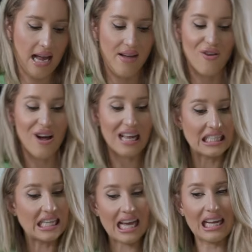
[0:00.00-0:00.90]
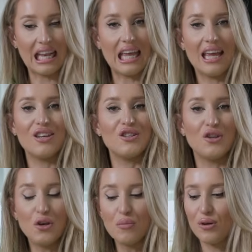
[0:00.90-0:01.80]
I've got exactly
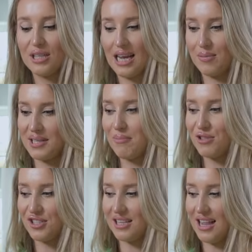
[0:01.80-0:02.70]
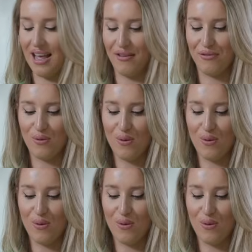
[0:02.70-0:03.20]
2 more tape sandwiches left.